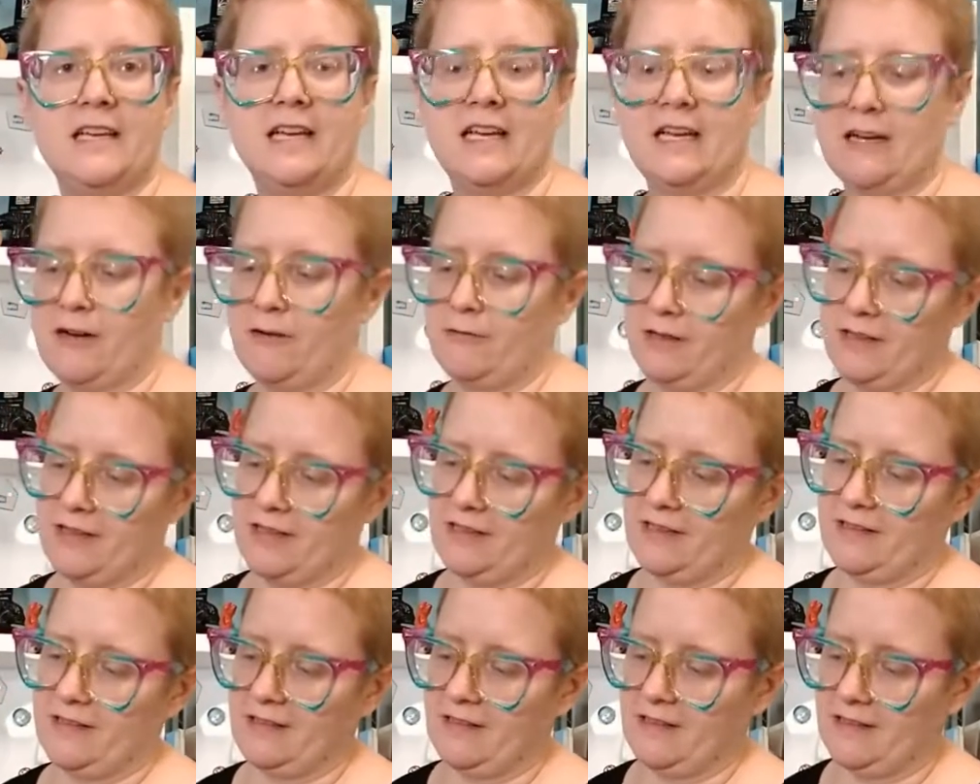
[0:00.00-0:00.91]
hair with
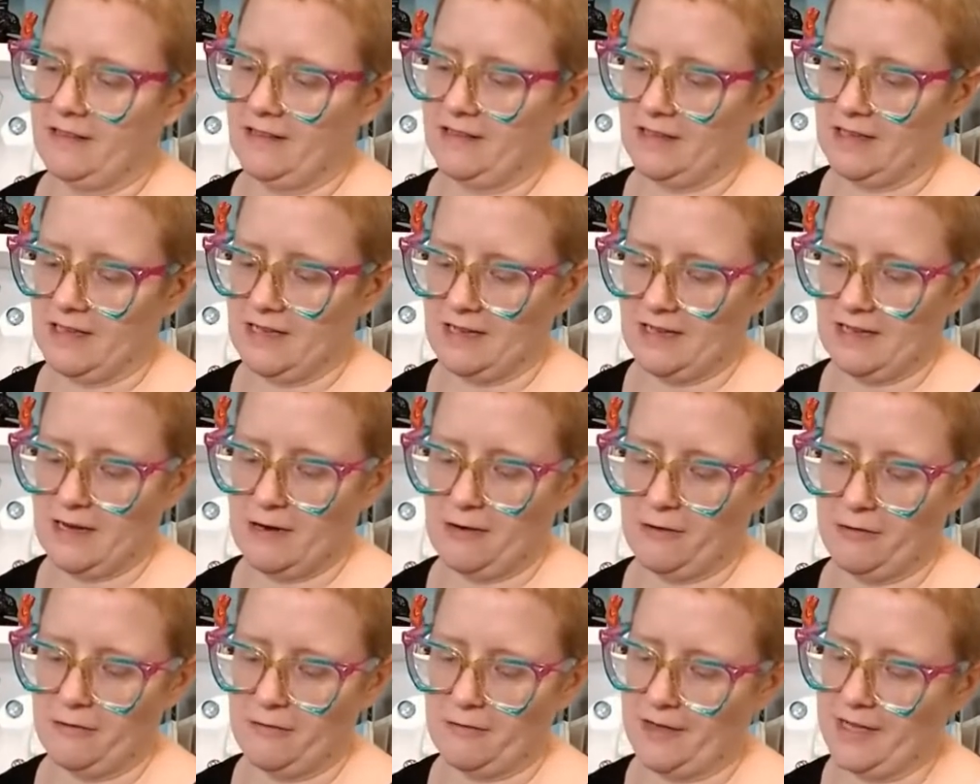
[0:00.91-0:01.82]
this little
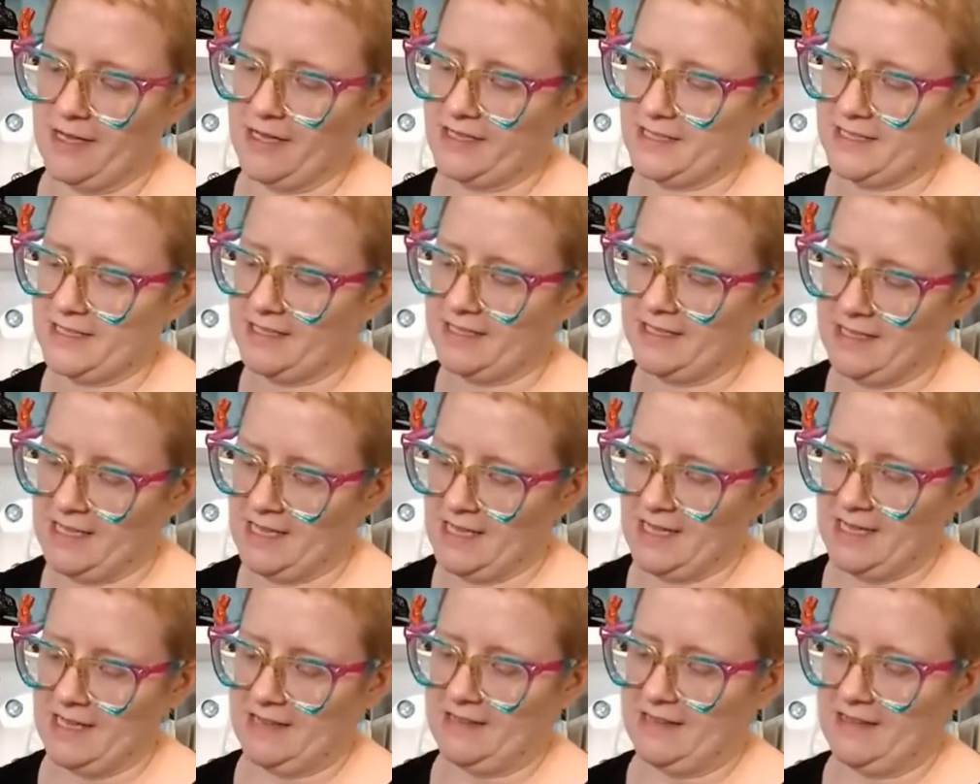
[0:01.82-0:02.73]
outfit.
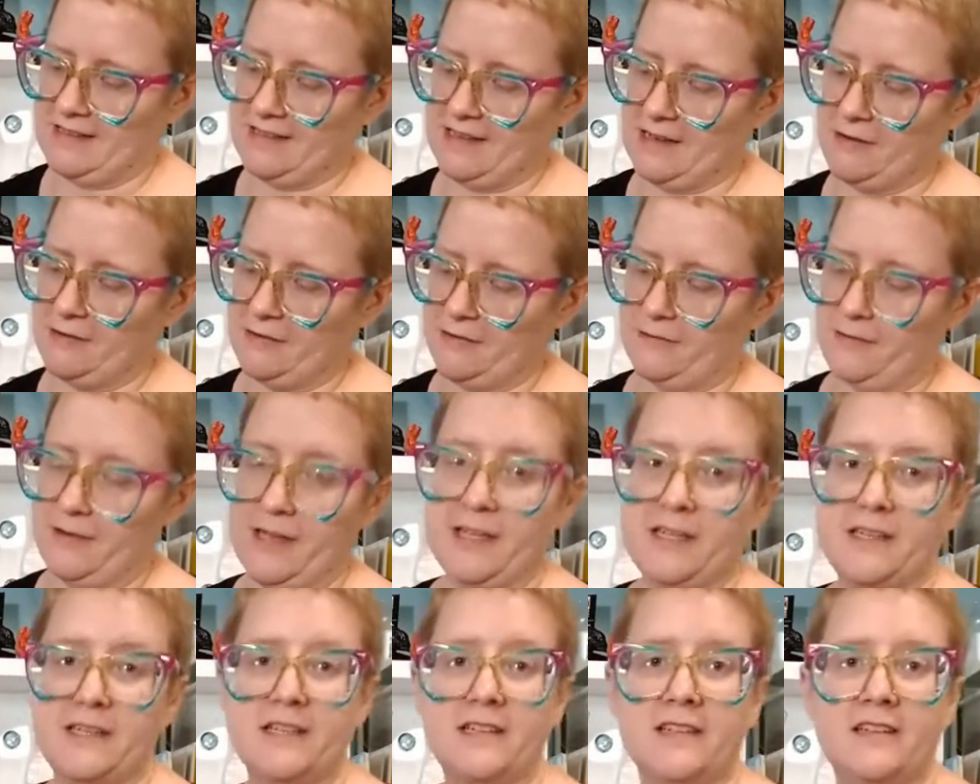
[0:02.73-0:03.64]
This
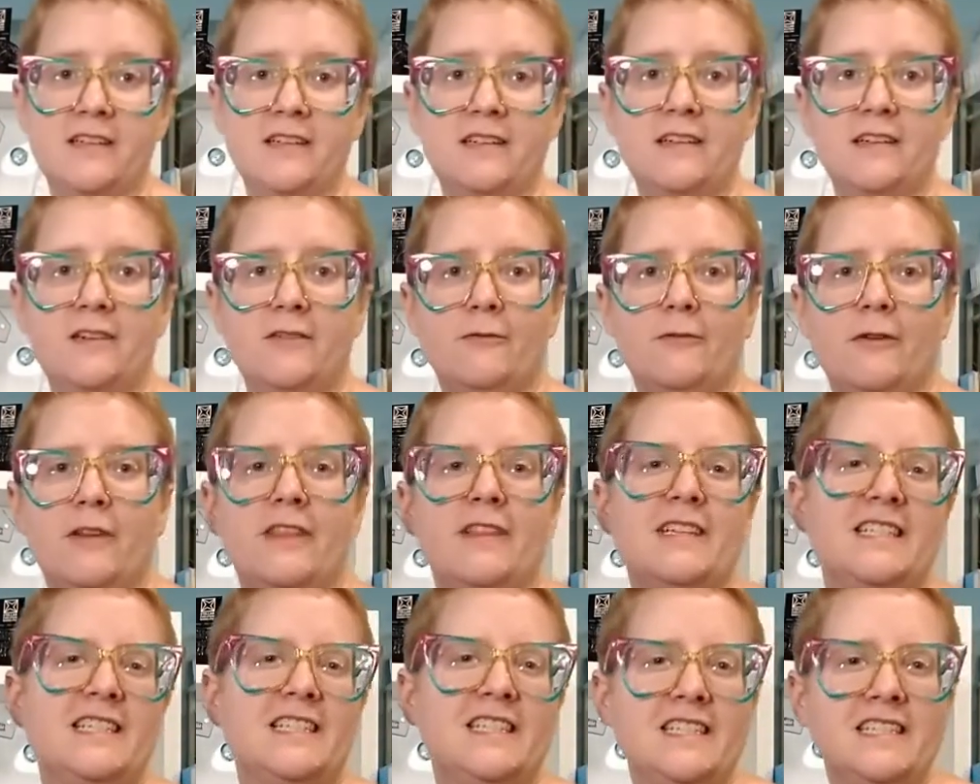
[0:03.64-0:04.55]
outfit
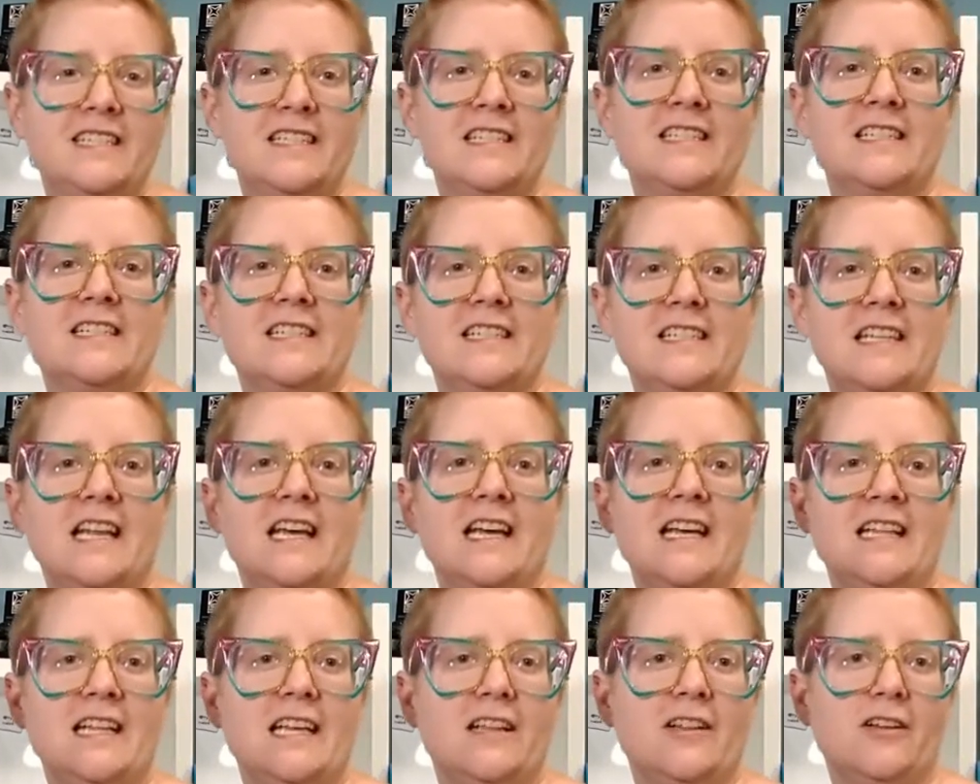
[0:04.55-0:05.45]
with just a
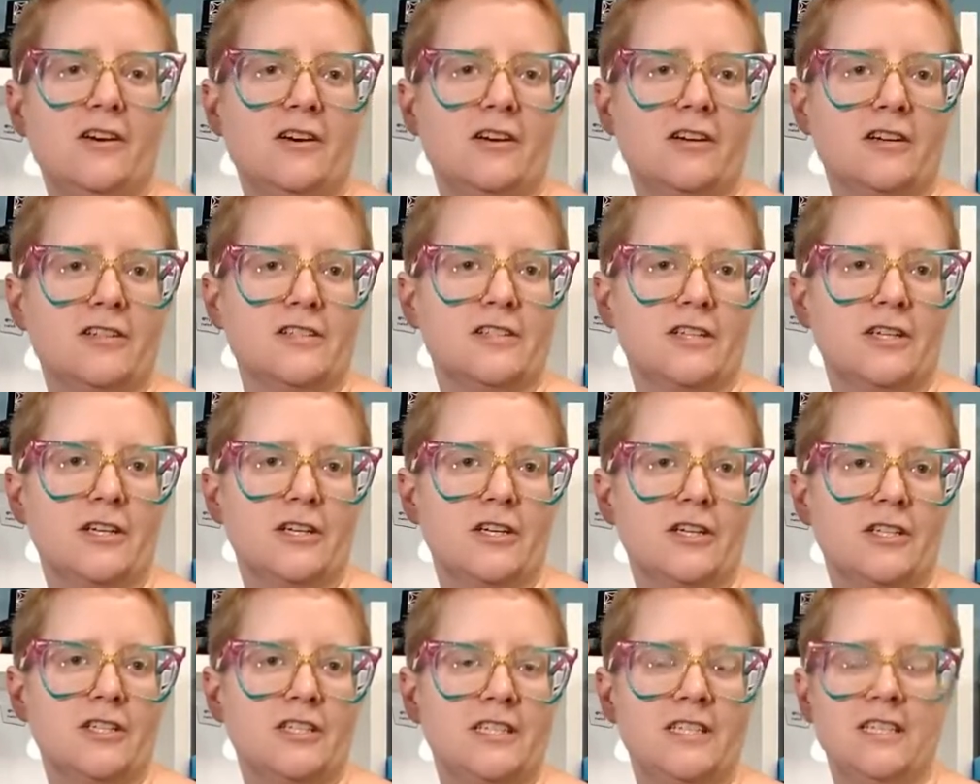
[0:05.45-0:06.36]
slightly longer
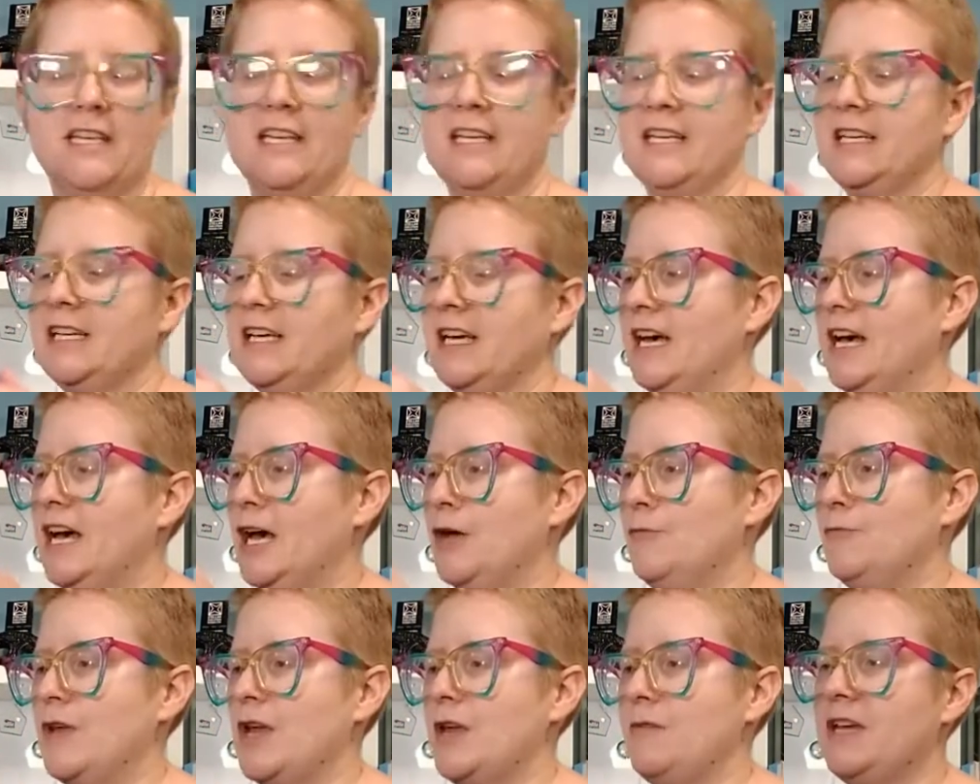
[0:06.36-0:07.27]
skirt,
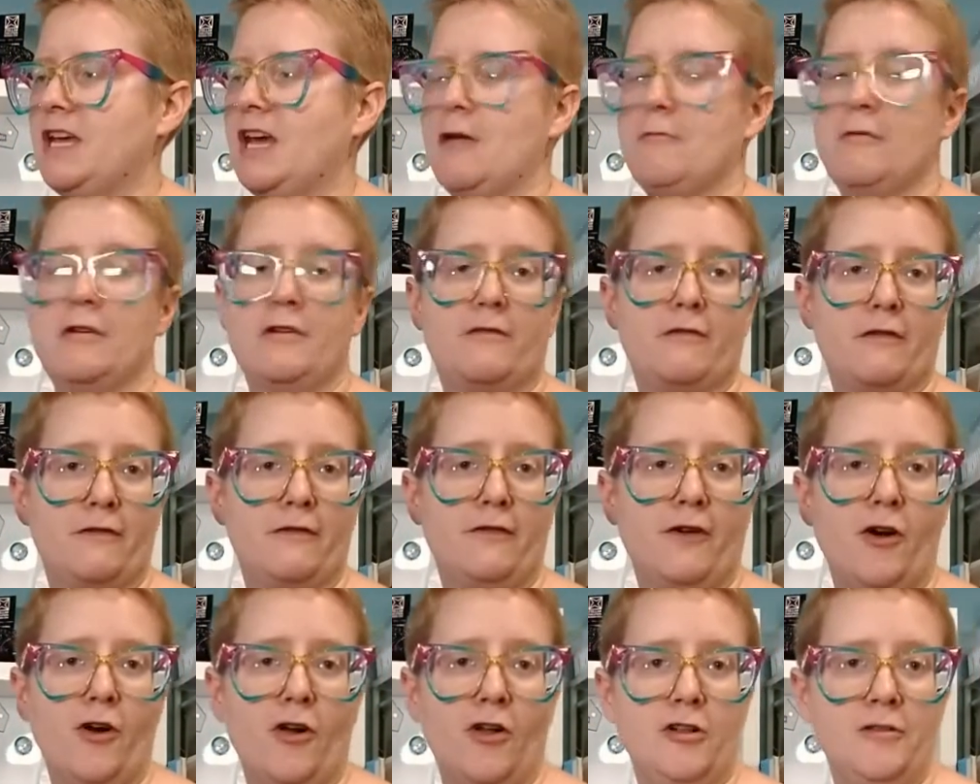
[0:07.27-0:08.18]
maybe coming for
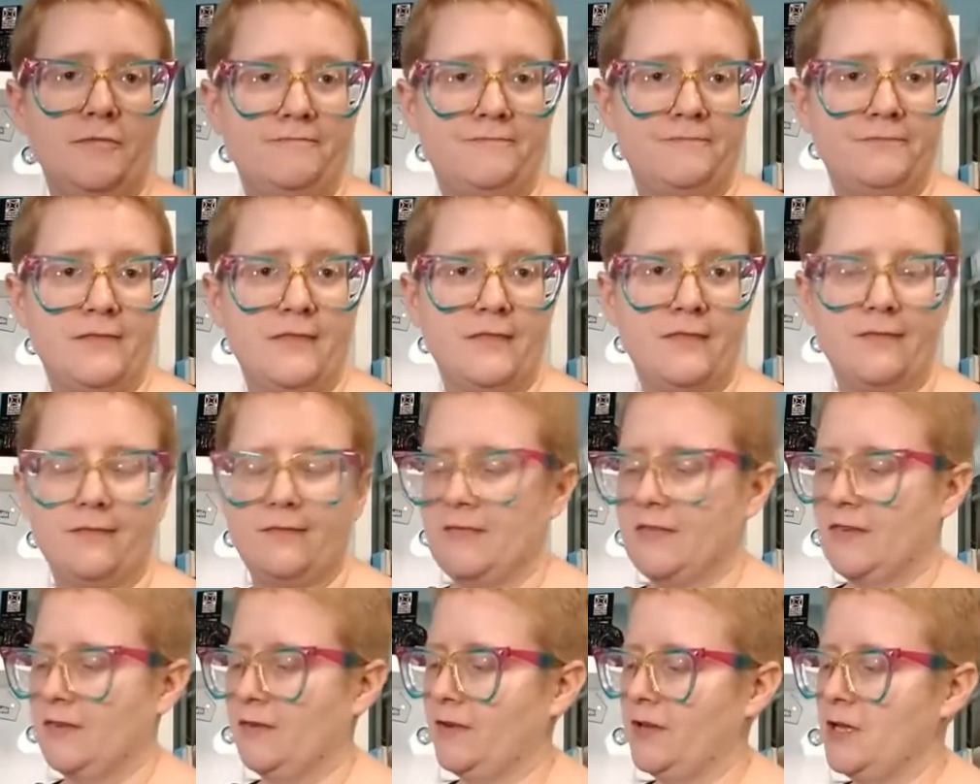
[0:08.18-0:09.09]
fall.
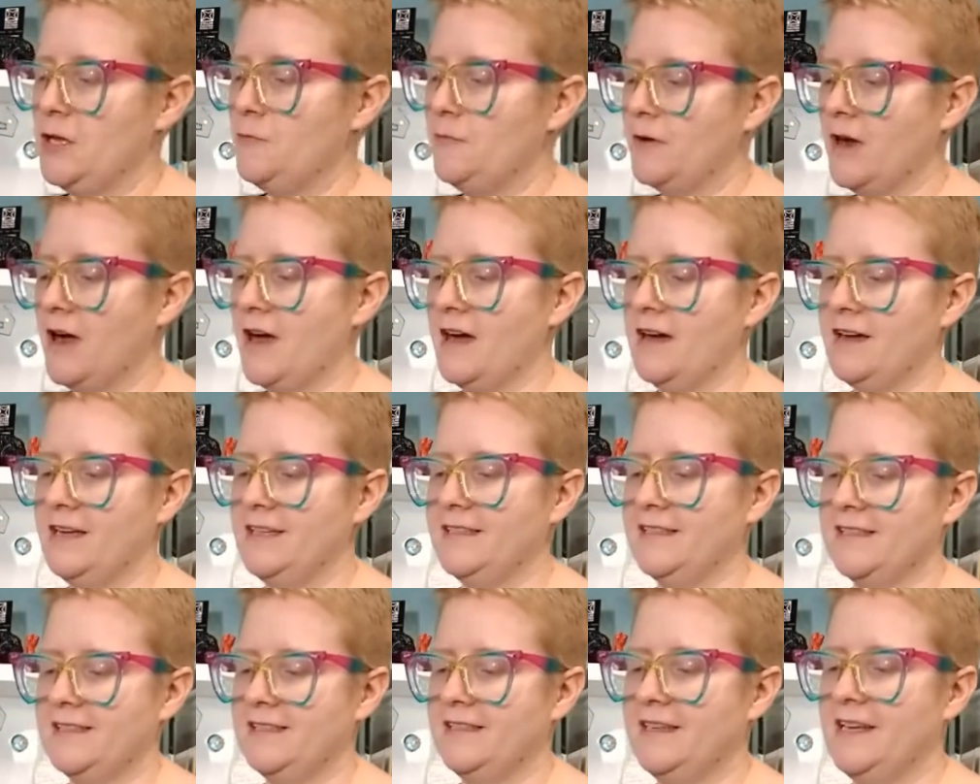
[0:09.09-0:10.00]
So keep your eyes